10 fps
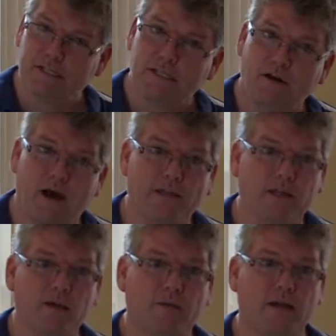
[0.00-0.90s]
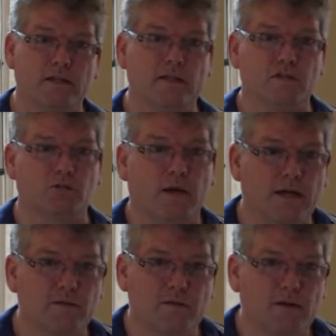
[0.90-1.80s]
you know, I think about it this
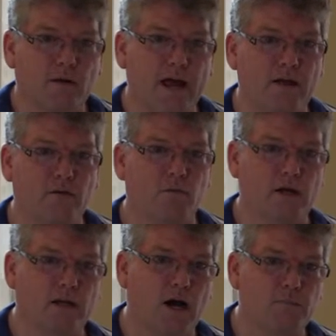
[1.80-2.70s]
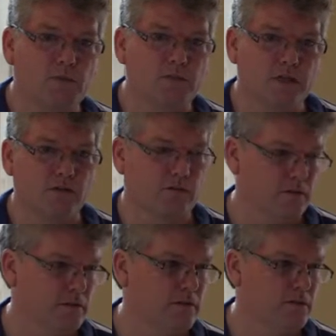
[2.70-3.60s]
way. You know, eh, what couple
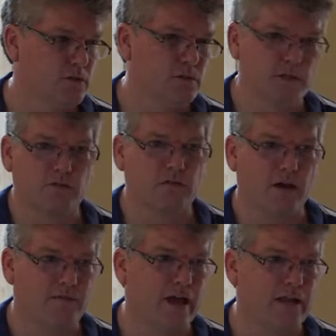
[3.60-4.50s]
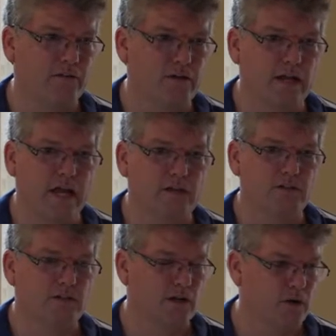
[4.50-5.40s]
doesn't? do this stuff at every
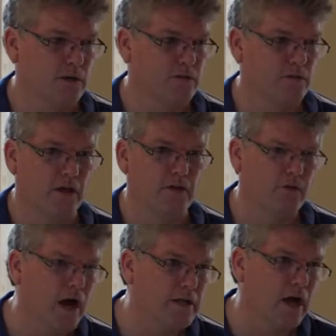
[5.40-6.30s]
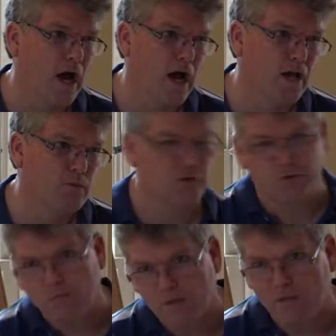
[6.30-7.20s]
age you know it's the if i died would
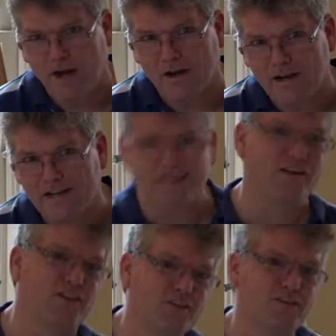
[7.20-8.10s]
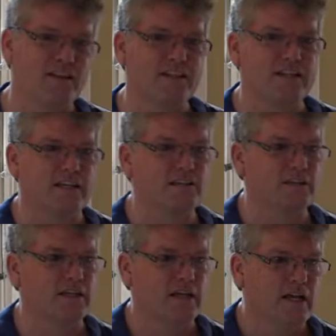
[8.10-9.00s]
you remarry and all those silly things
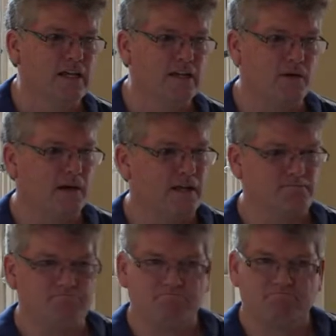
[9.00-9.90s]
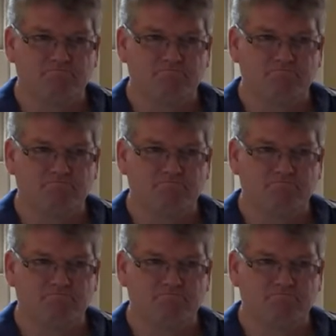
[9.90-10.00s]
and you know what